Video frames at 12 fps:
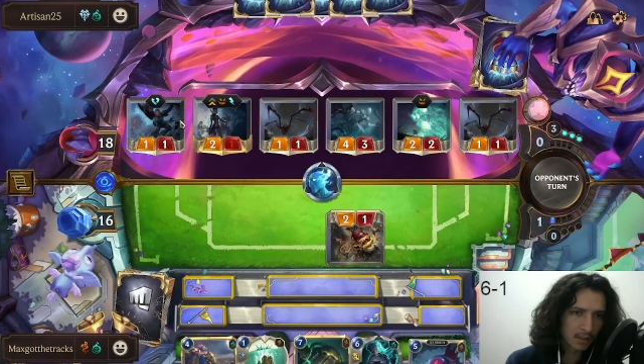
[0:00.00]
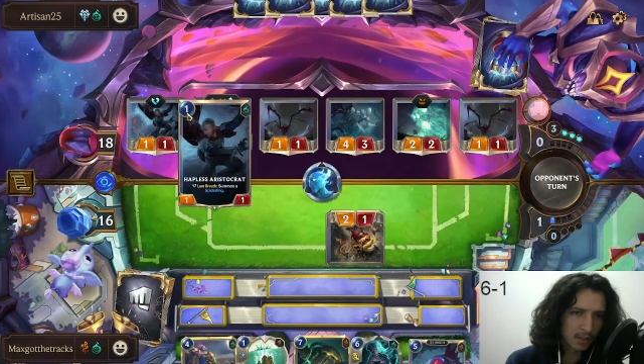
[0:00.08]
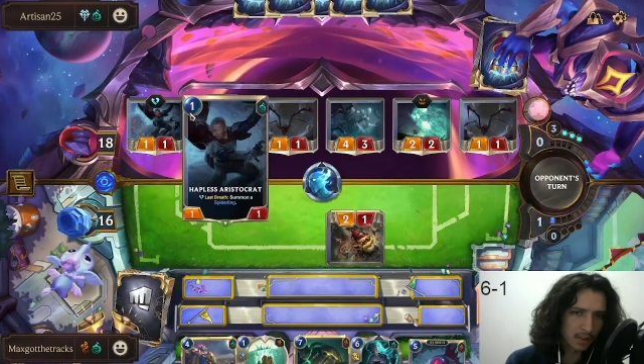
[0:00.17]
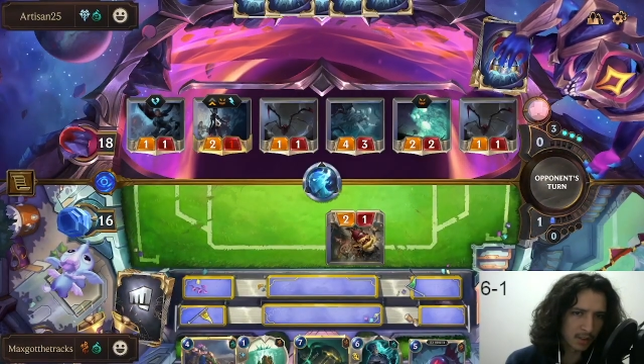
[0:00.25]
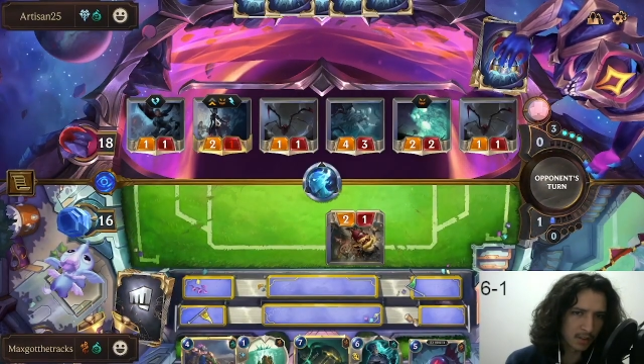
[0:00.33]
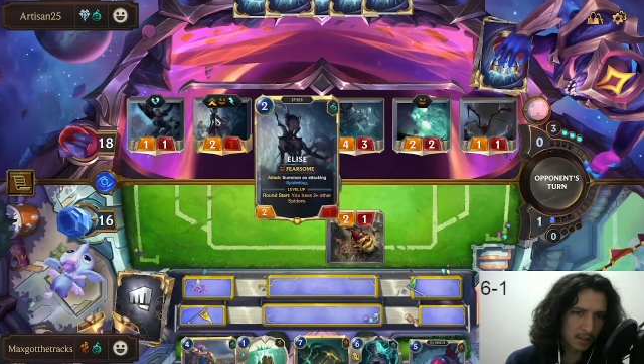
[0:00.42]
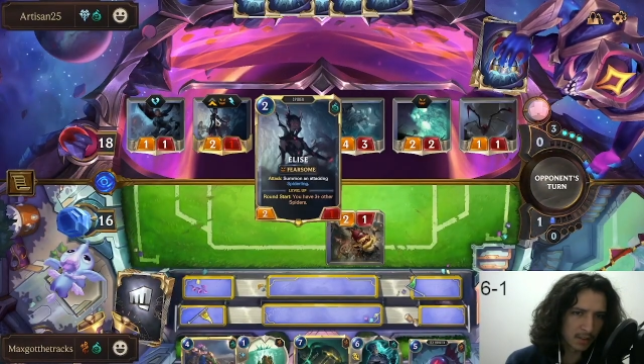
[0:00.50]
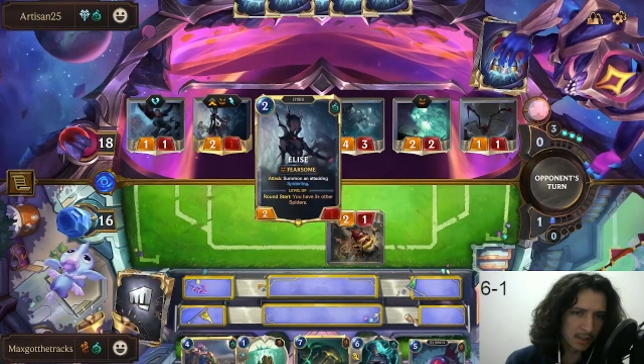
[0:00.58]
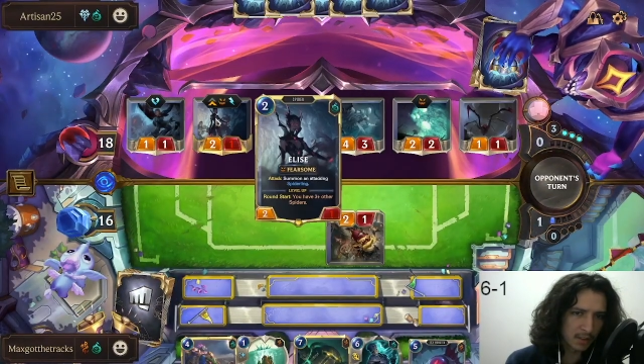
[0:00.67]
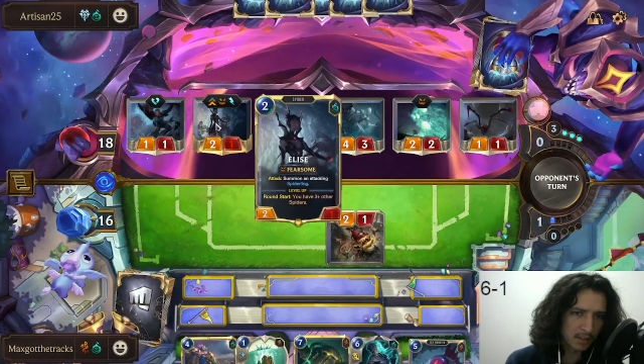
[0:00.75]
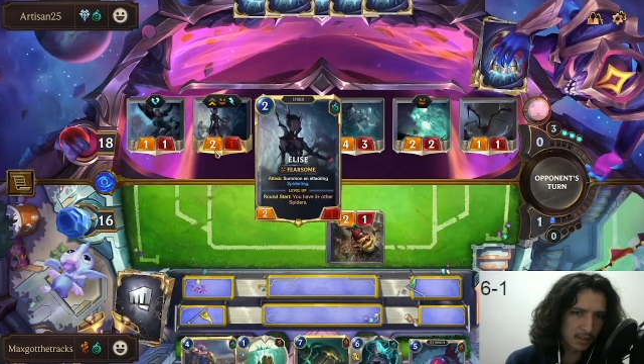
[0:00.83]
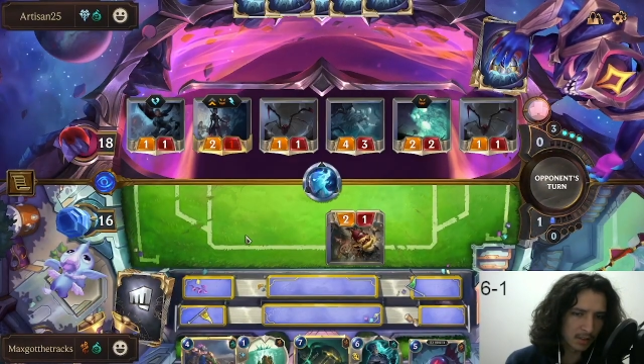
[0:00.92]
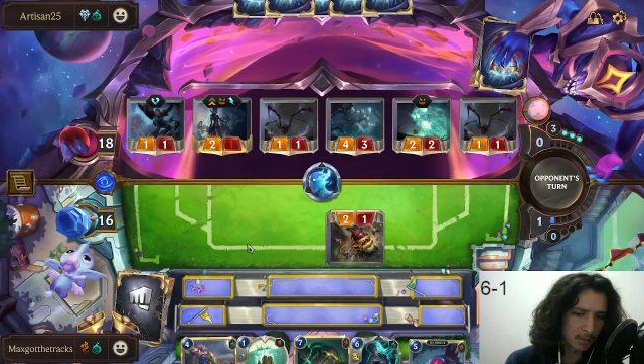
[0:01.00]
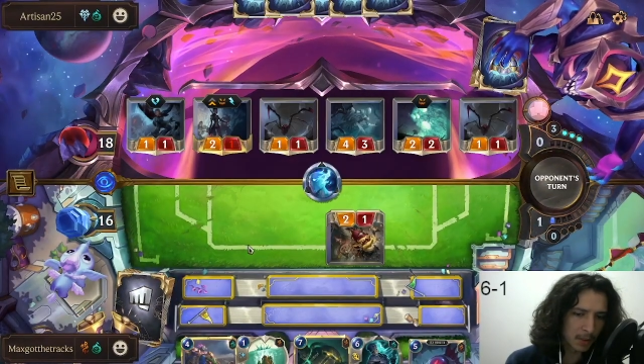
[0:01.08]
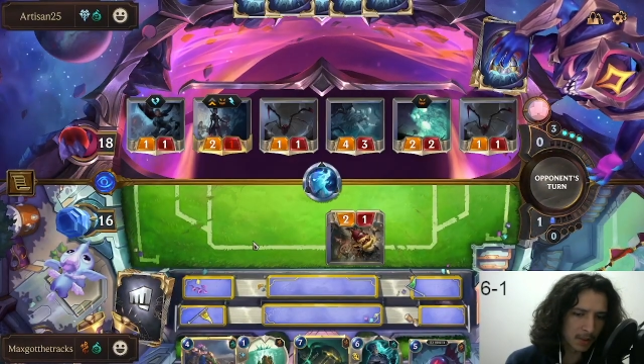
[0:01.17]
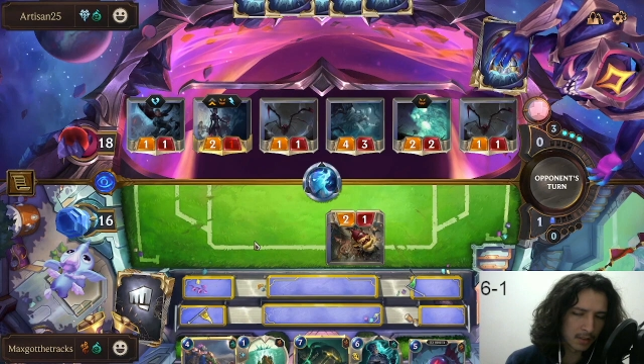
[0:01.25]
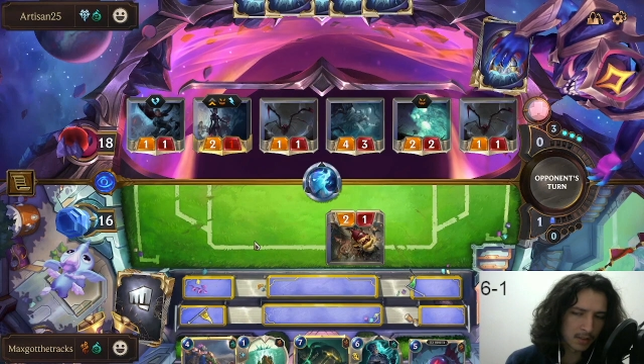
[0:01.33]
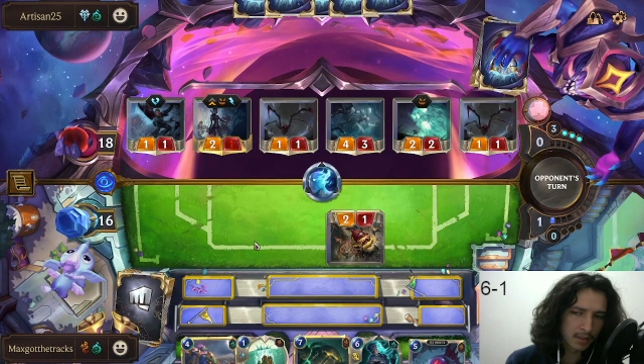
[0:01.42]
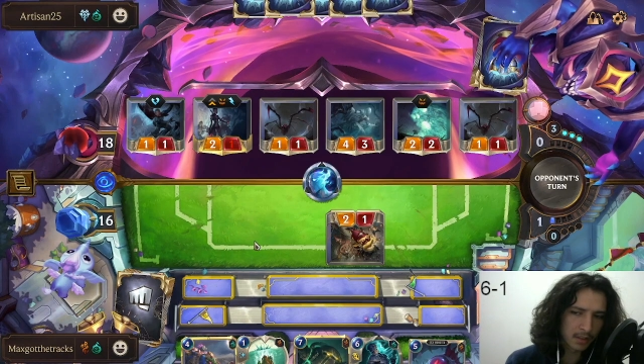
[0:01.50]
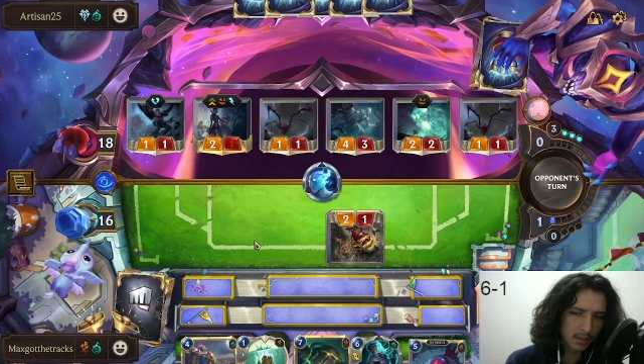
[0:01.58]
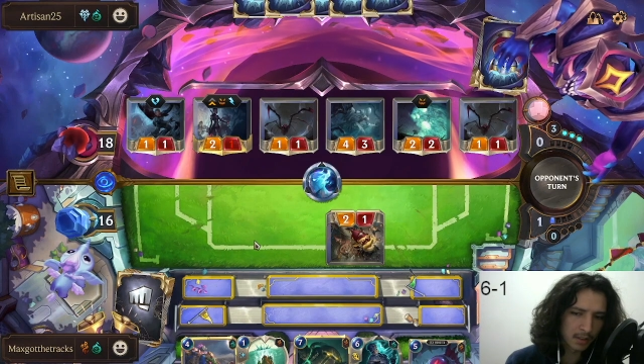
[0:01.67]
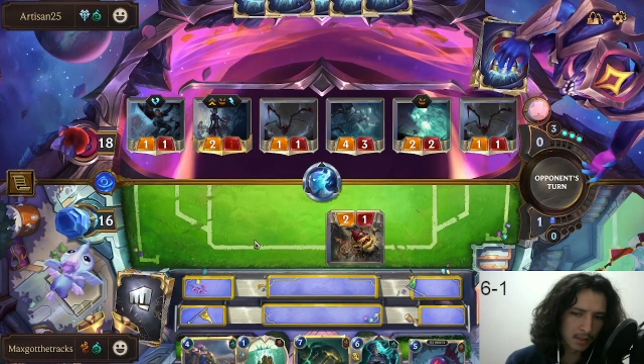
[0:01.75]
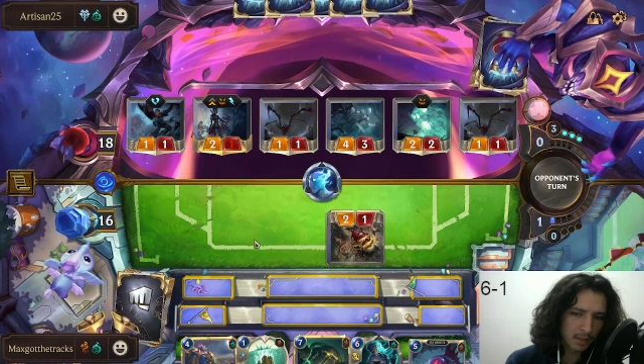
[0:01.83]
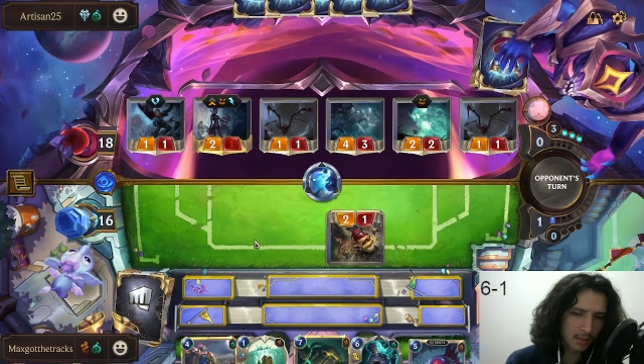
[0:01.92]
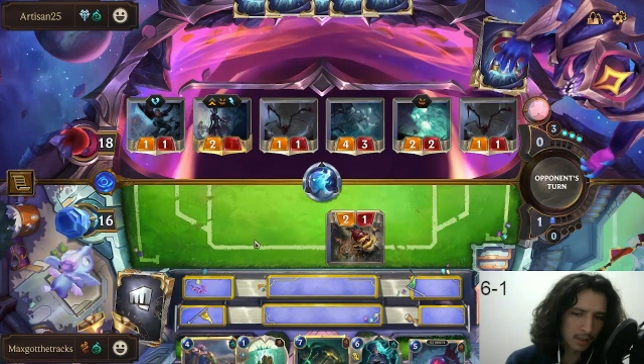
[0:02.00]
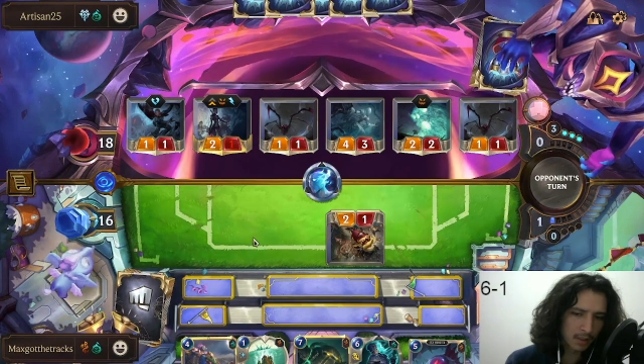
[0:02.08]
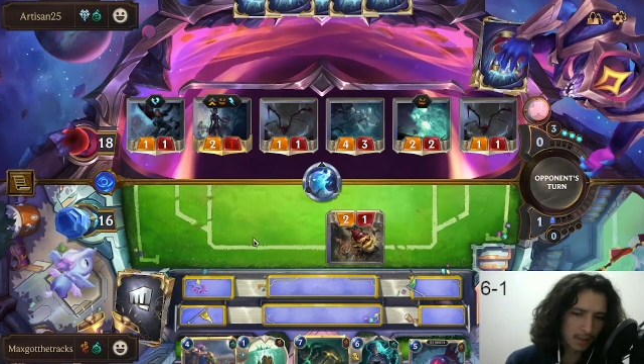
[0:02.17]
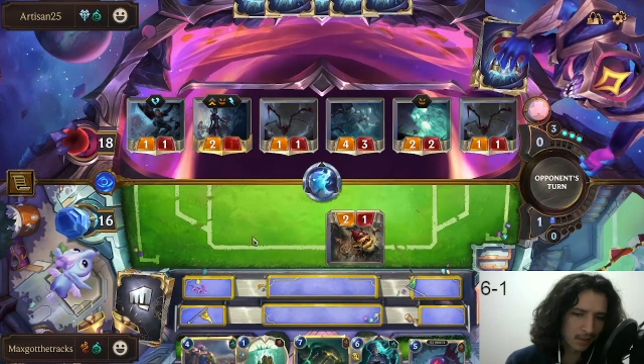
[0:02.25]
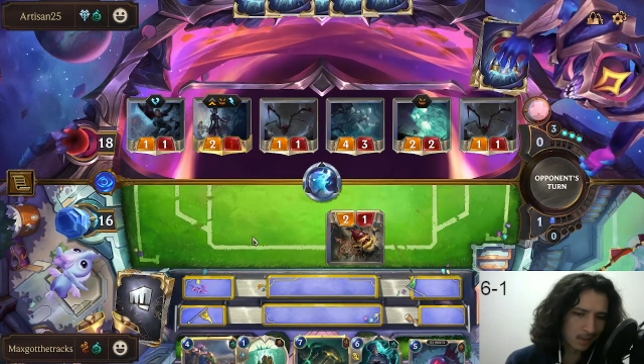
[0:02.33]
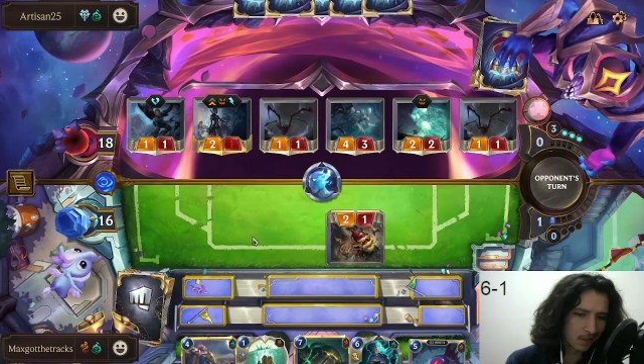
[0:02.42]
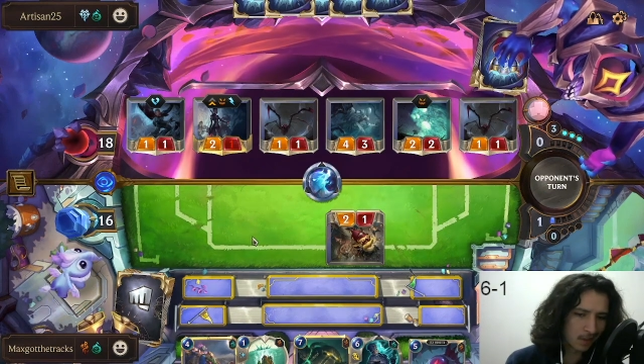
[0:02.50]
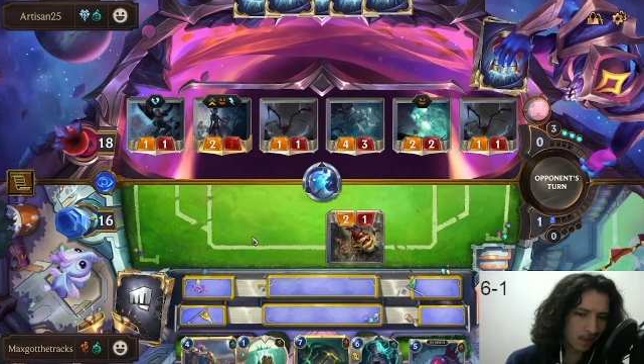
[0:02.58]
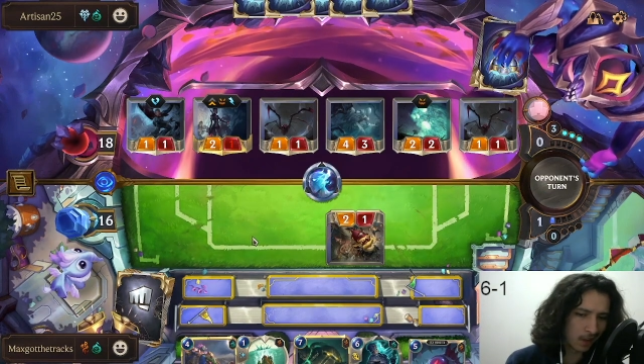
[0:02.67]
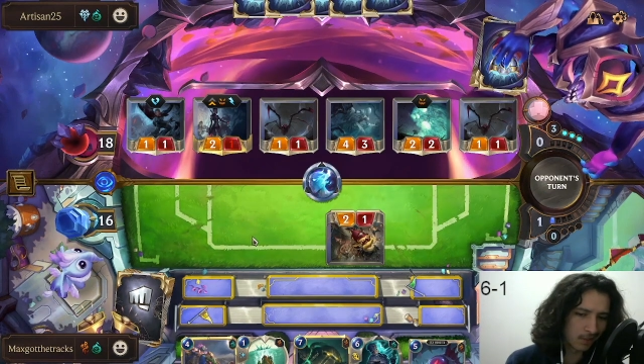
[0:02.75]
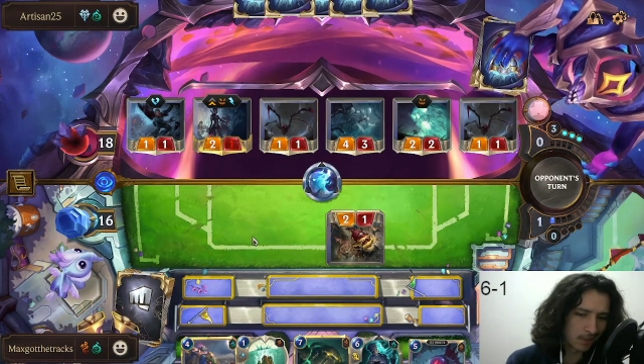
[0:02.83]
Kill their Elise, I mean, Can't